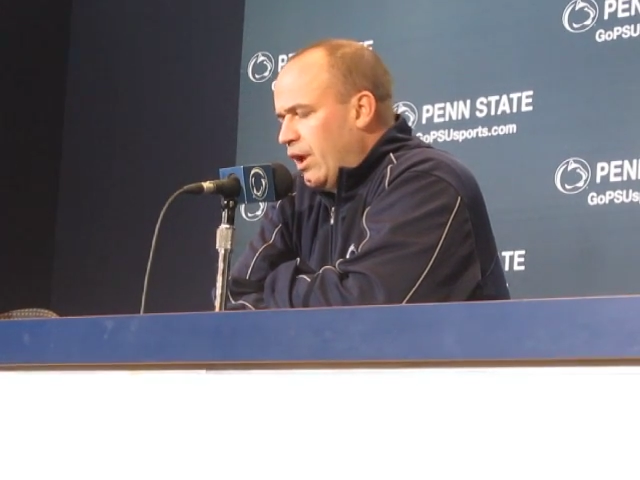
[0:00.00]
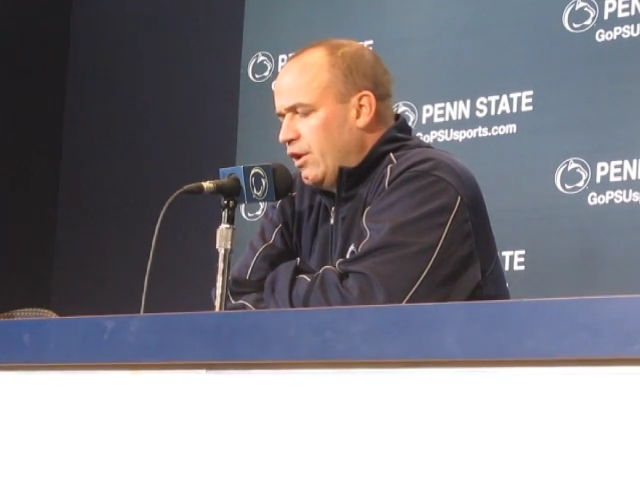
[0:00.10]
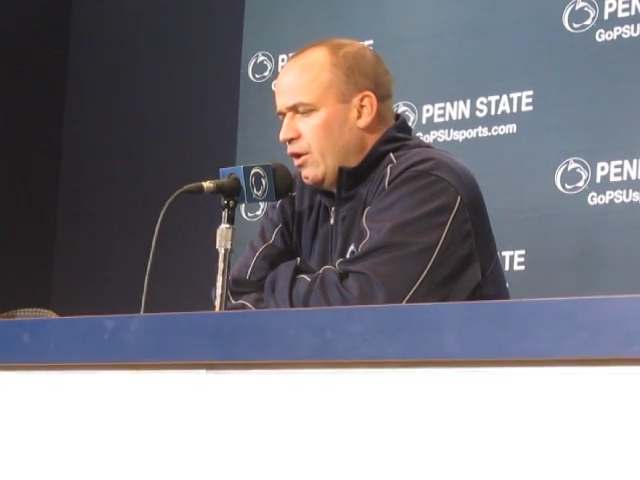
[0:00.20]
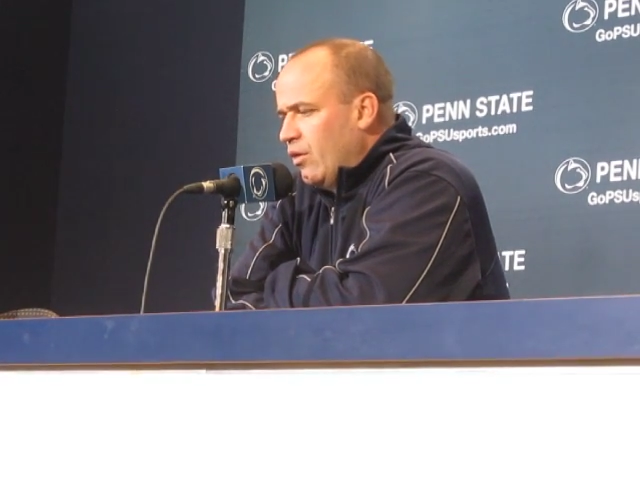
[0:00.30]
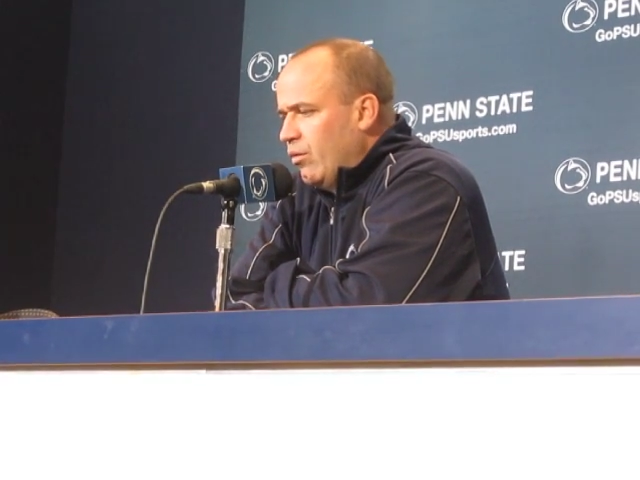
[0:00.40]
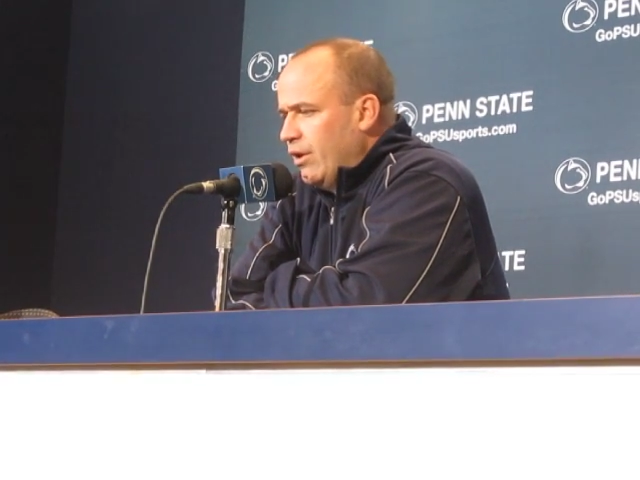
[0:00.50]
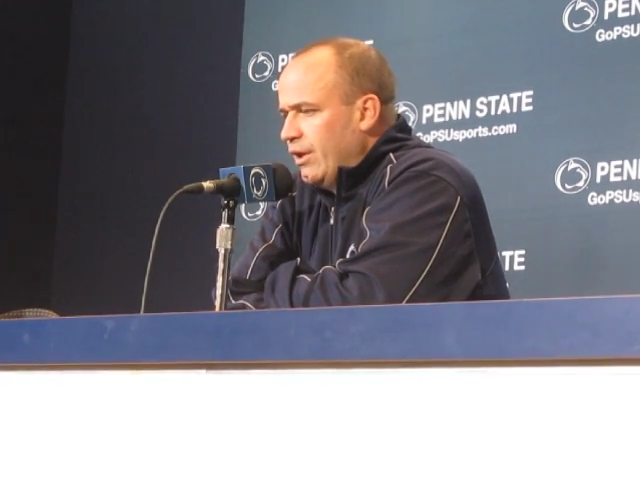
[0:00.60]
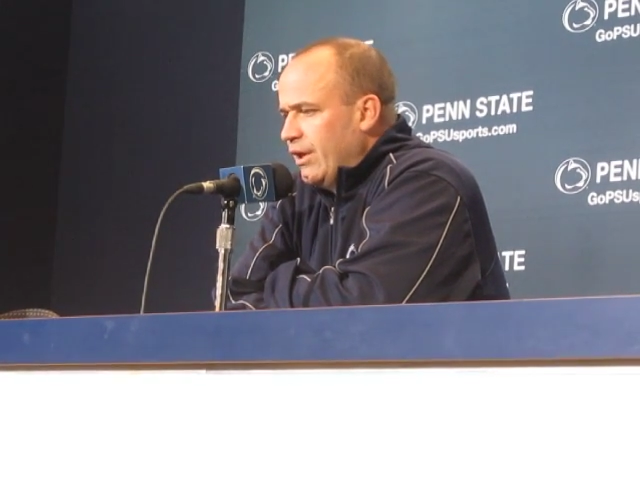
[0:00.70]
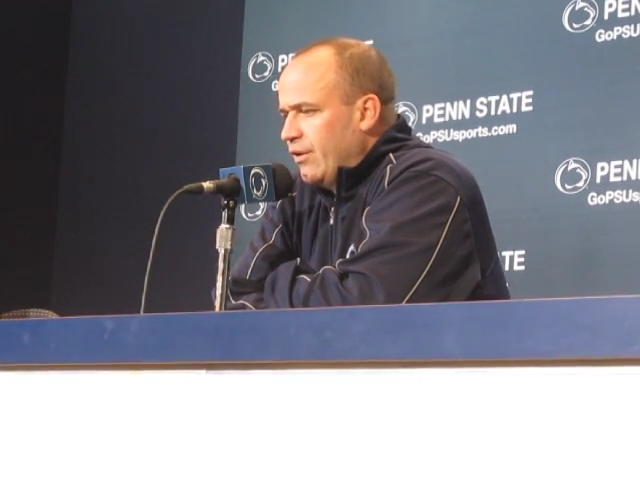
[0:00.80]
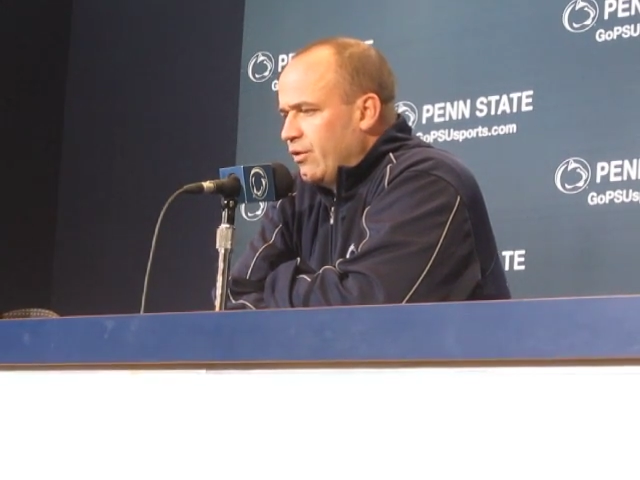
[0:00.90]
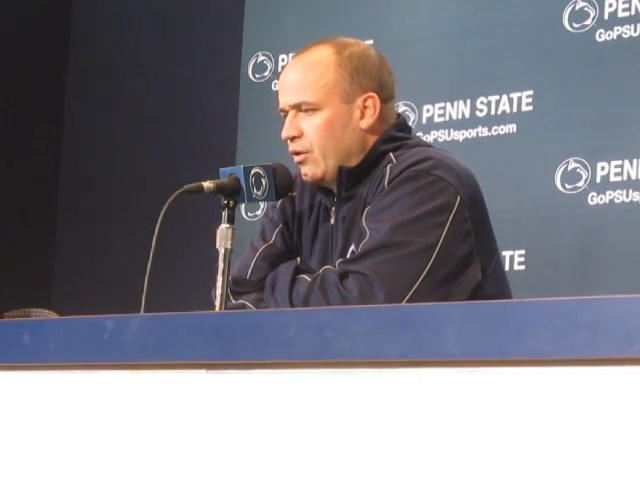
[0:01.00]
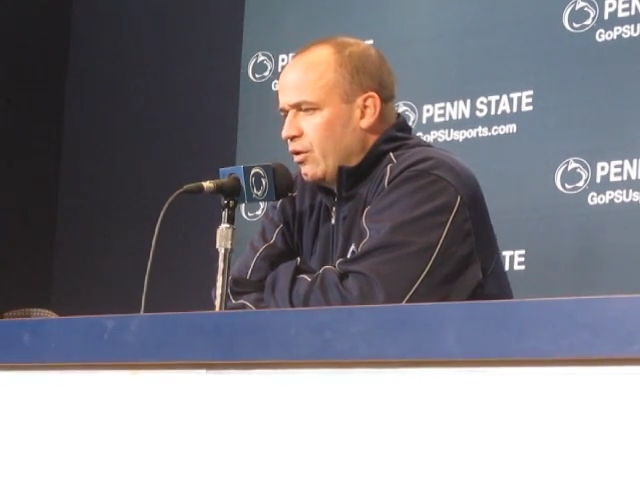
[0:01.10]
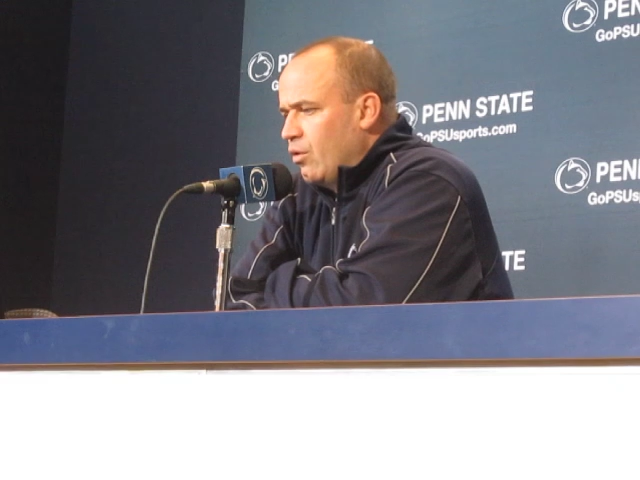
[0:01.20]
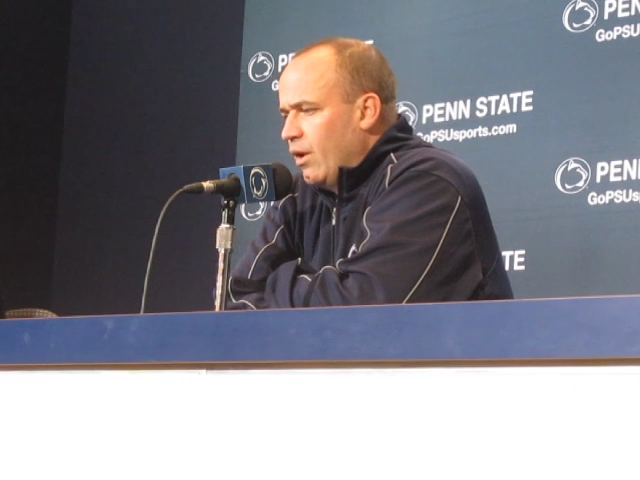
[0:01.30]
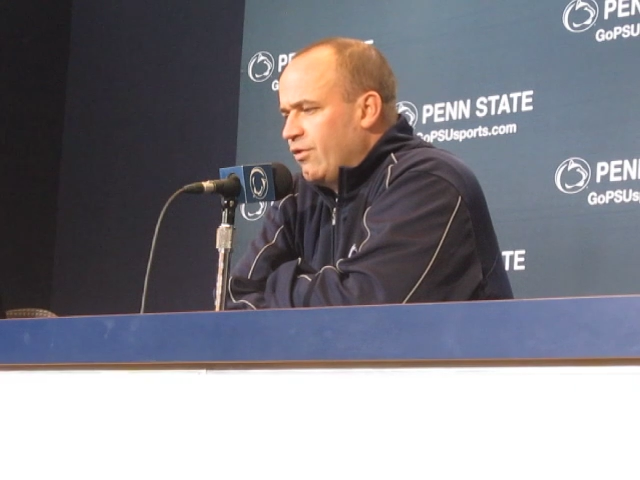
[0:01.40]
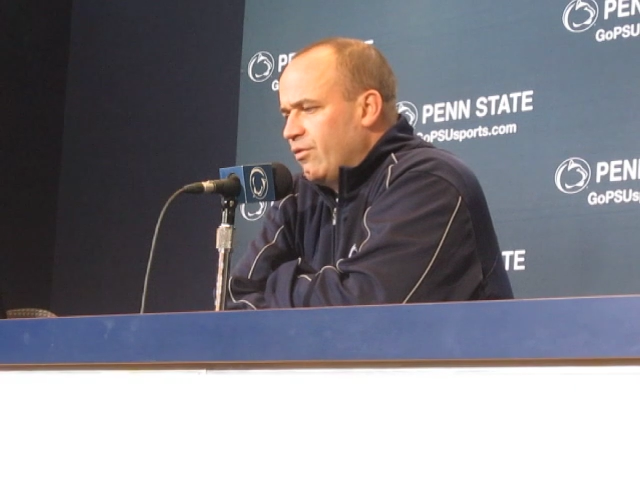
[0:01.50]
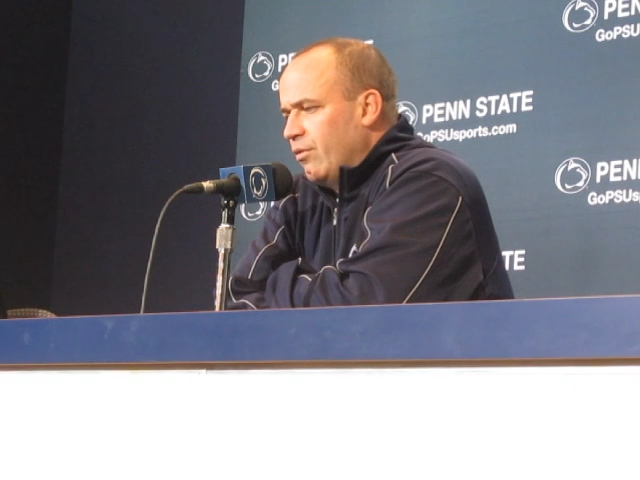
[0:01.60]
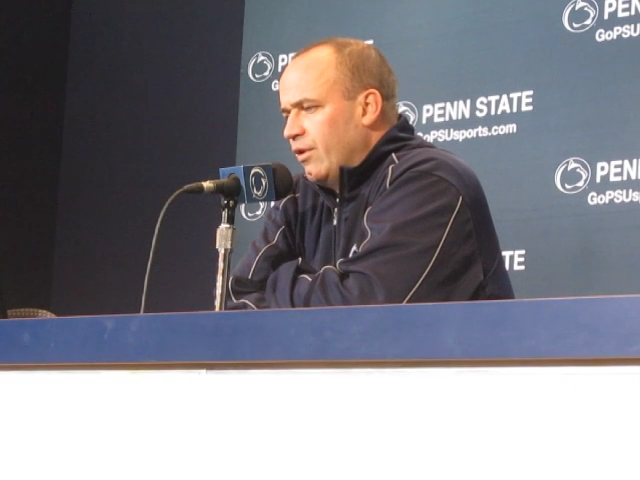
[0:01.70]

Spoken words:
And you know, really, it's a good question,